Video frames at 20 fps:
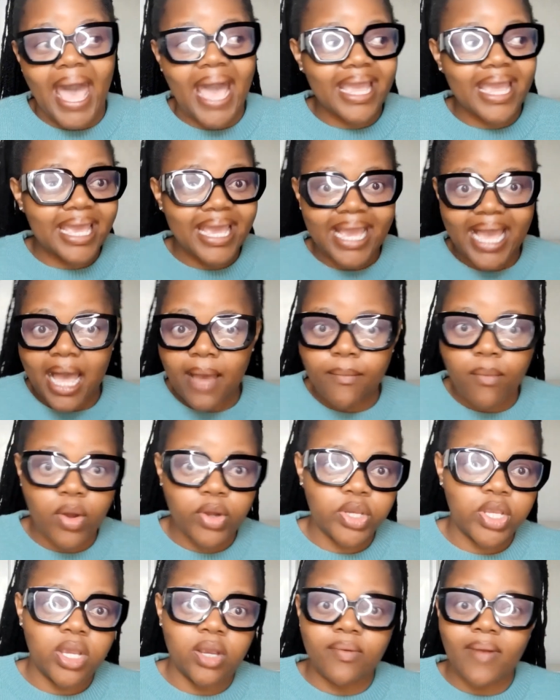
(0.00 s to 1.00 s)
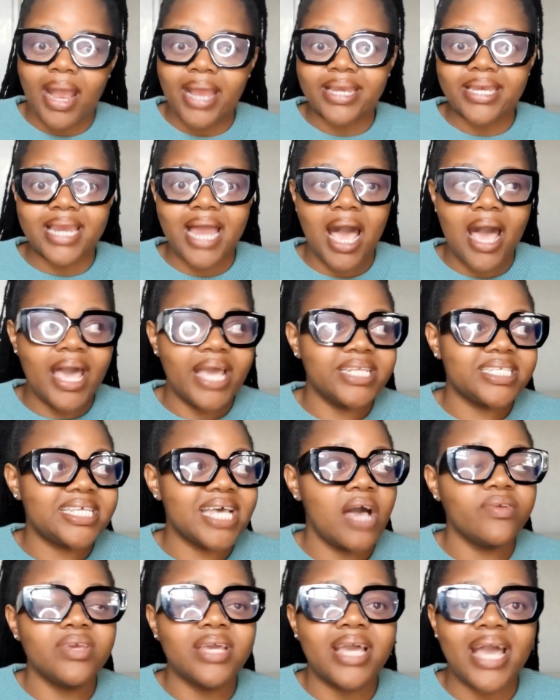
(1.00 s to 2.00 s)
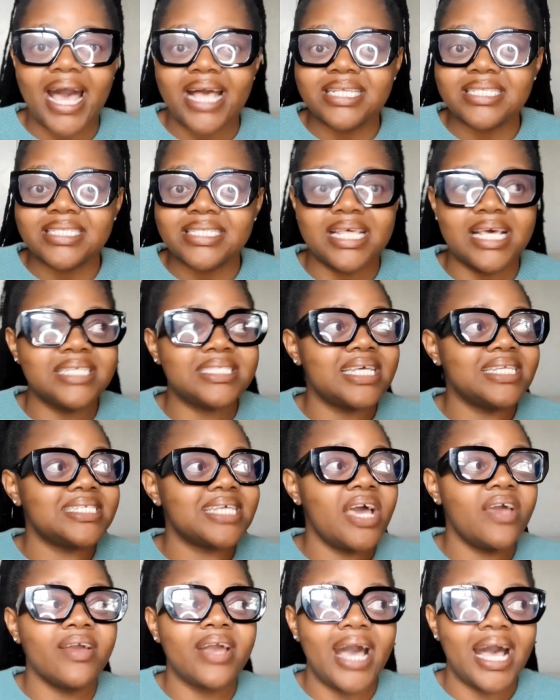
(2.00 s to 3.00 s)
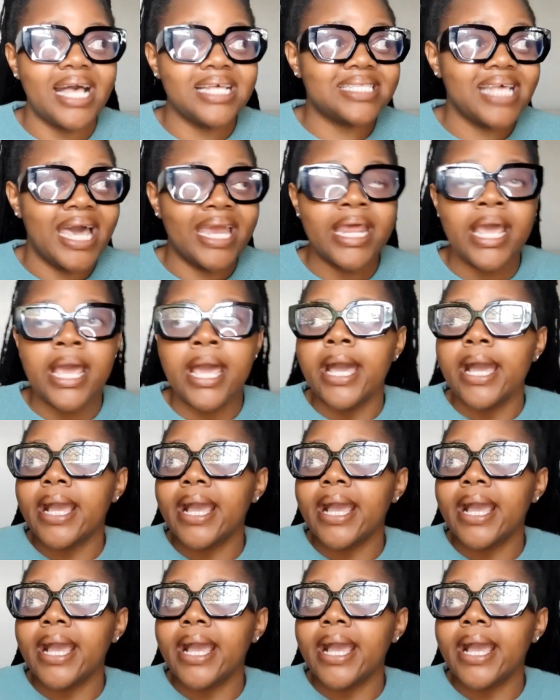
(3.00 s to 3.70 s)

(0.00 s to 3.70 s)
I can come on here right now and tell you guys this and tell you guys that,